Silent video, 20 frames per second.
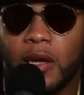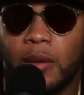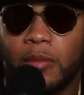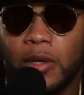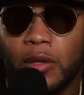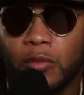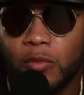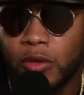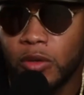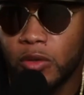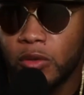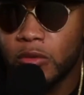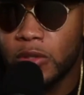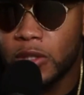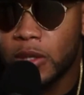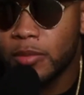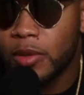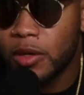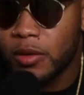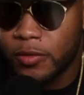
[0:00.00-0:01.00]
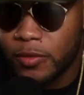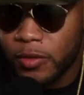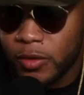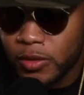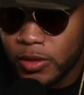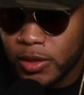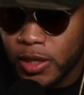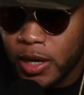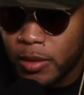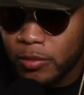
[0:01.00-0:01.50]
I mean, when you do something the
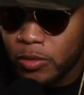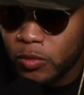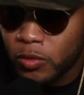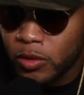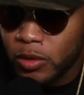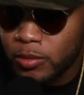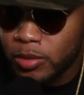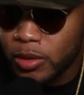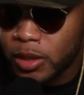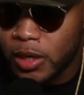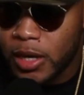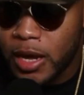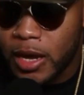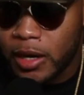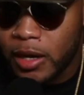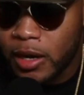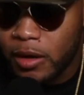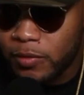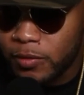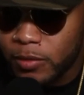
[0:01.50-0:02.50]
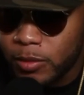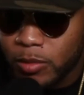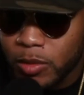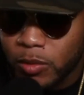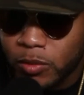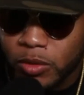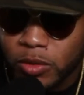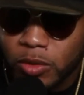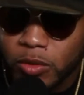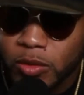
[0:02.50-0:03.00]
first time, you want to put a lot of effort, but
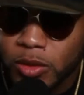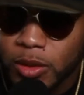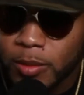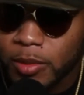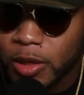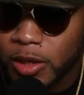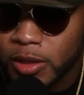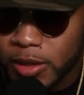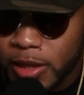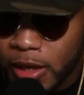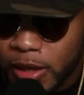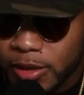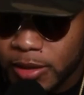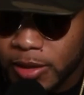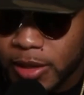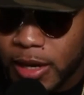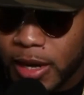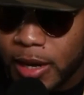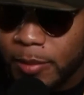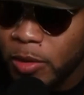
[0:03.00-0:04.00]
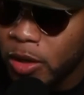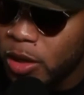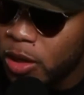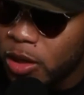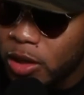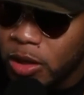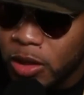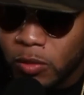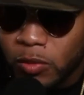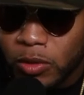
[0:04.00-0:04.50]
when you do something the second time,
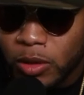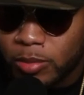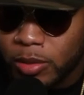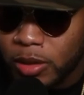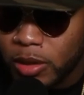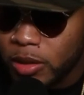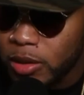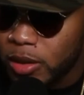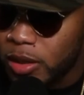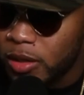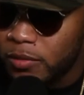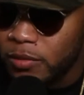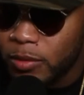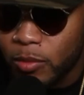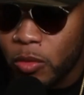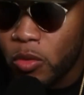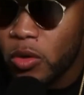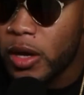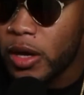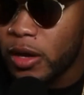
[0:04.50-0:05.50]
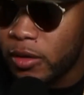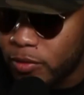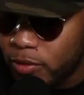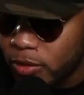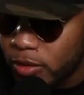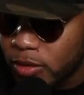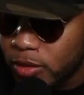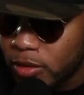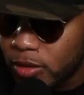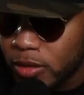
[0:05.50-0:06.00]
you want to put even more
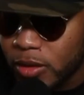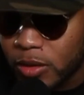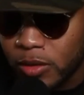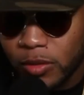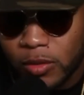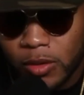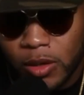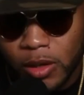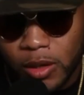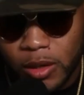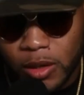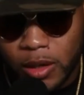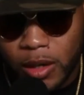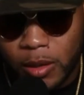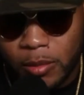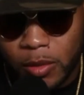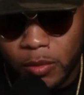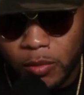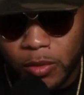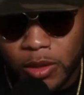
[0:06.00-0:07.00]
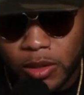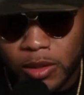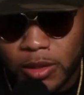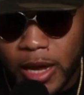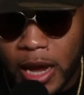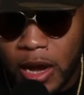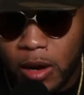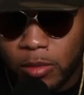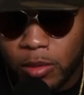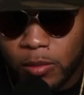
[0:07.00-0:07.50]
effort. So, I mean, with this
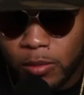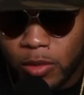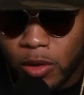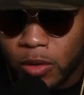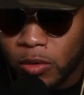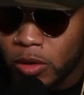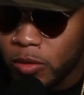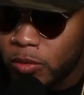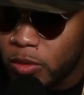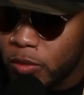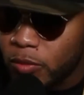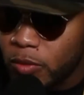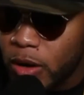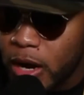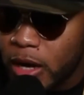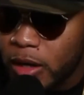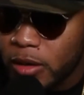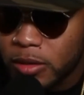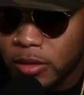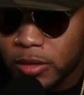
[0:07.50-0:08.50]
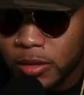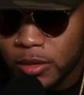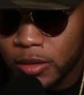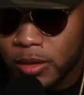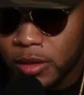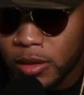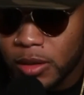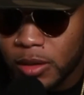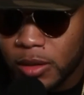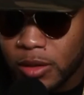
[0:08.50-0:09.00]
album, Only One Rider,
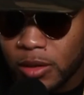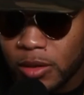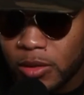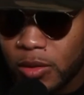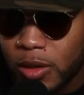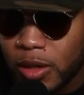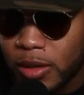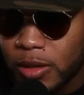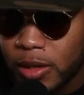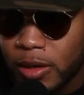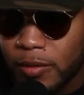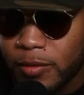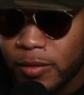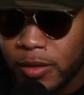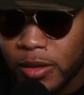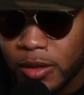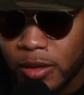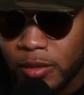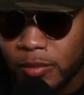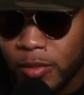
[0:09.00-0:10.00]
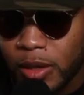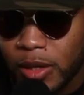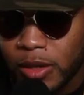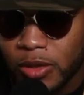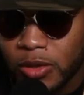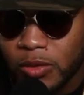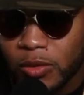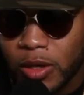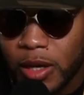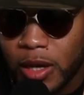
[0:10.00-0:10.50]
I definitely made
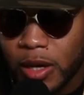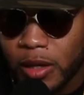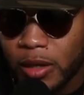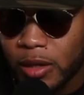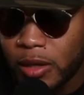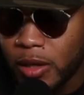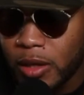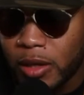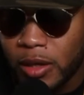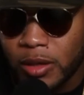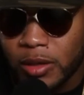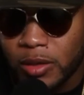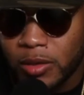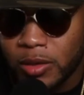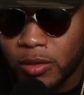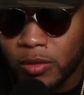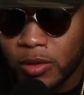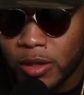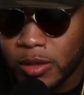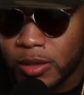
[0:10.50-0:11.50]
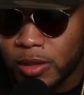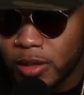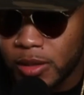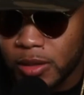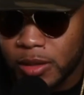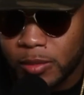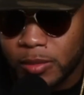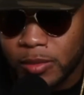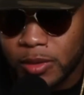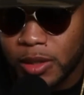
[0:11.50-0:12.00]
sure that, the
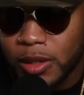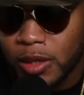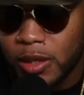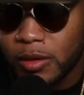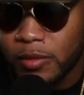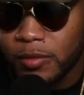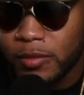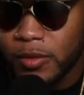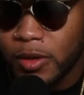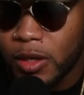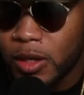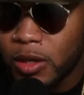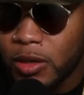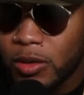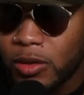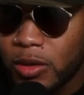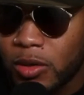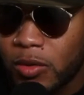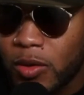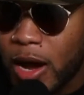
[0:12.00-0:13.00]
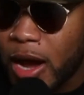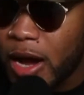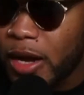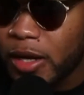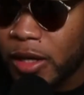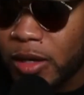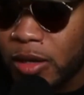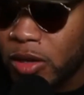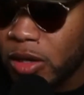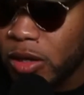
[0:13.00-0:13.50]
intensity of, high
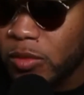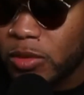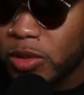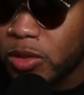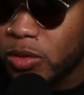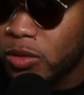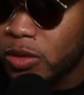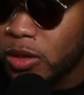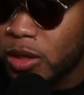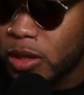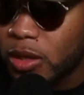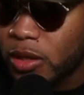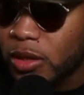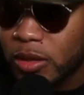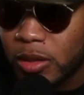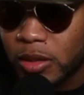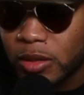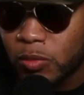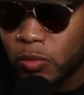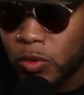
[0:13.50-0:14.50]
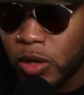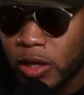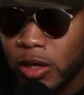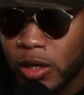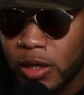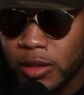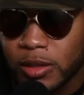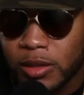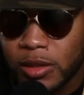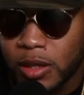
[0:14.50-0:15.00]
energy was on there, as well
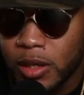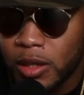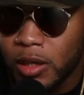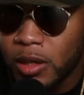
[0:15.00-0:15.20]
as,